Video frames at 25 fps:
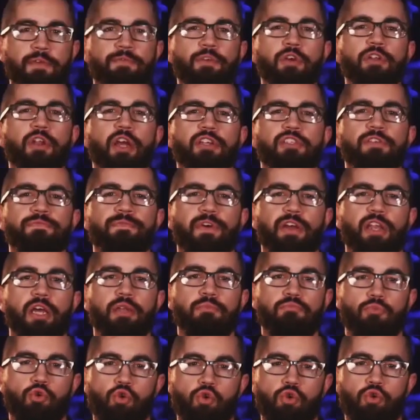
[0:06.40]
If you'd like to find
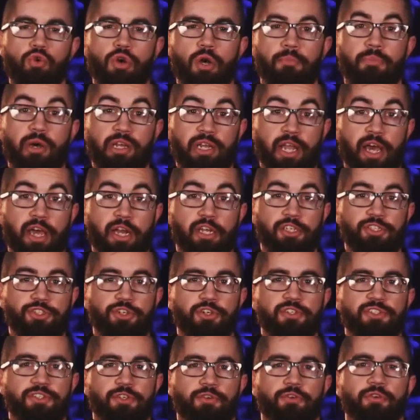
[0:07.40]
out more about Lighthouse
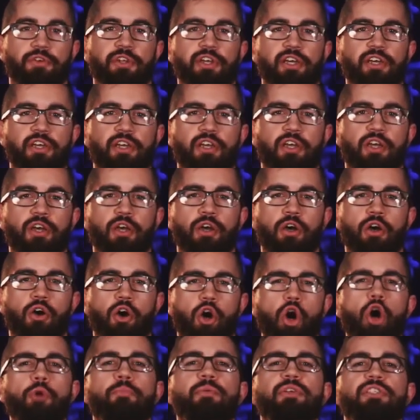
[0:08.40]
Church Secunda,
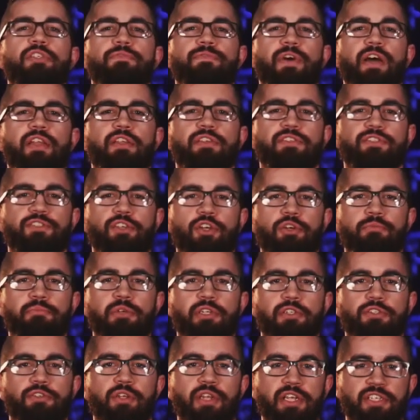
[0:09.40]
or hoping to find a
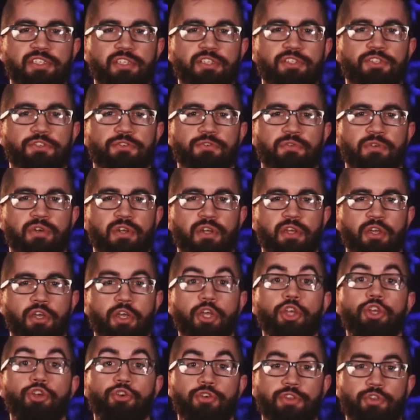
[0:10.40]
sermon to listen to,
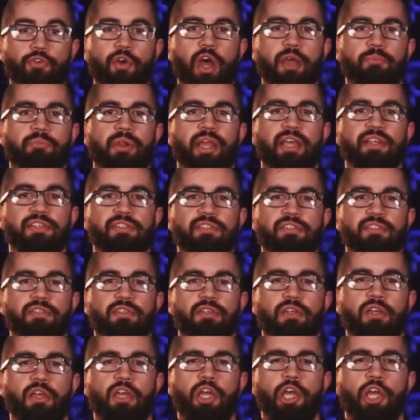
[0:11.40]
you're in the right place.
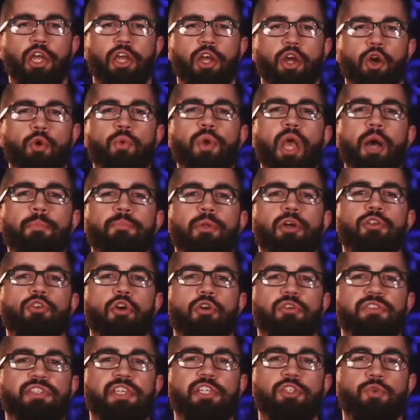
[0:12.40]
We upload
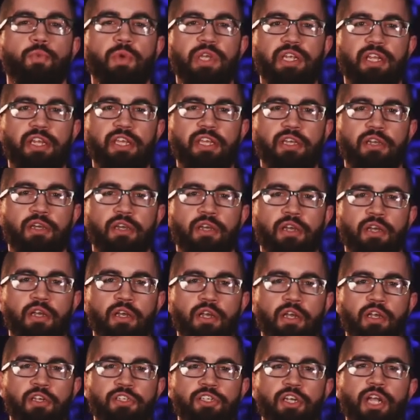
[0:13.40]
content weekly,
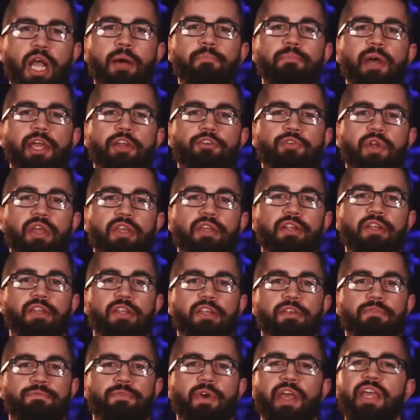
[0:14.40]
so come back
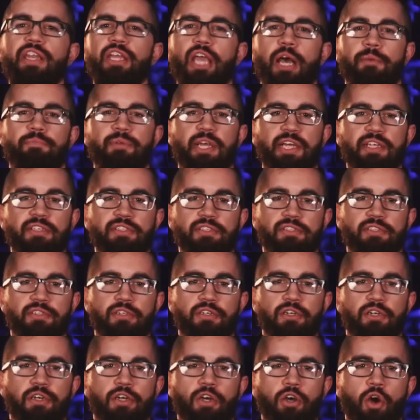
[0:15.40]
regularly for any updates,
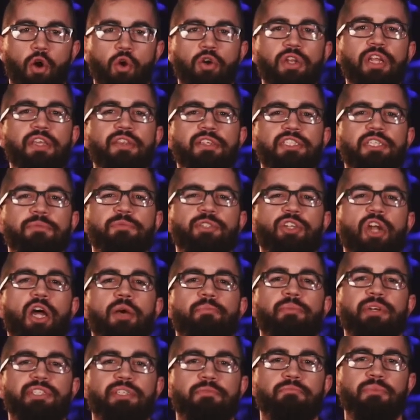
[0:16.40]
or click the
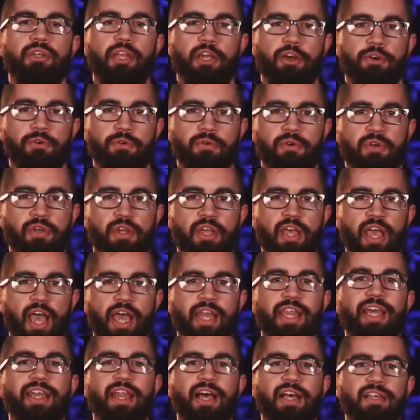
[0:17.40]
subscribe button below,
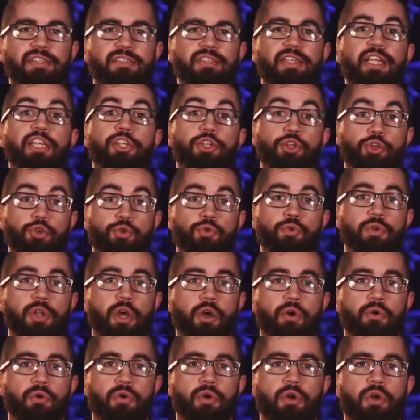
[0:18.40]
and let us let you
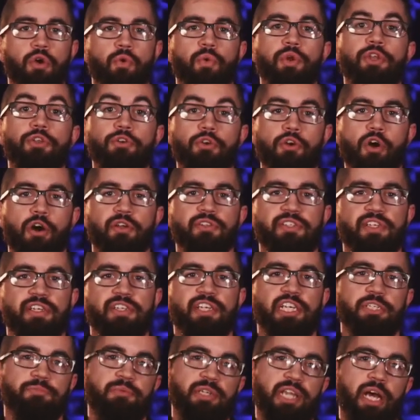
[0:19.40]
know when new
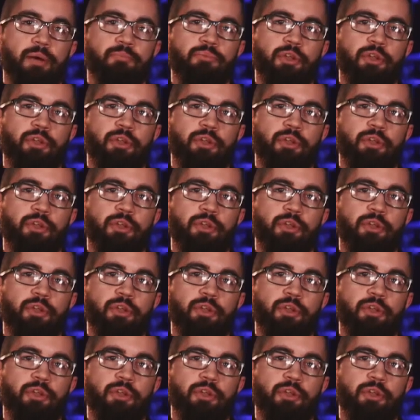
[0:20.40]
content has been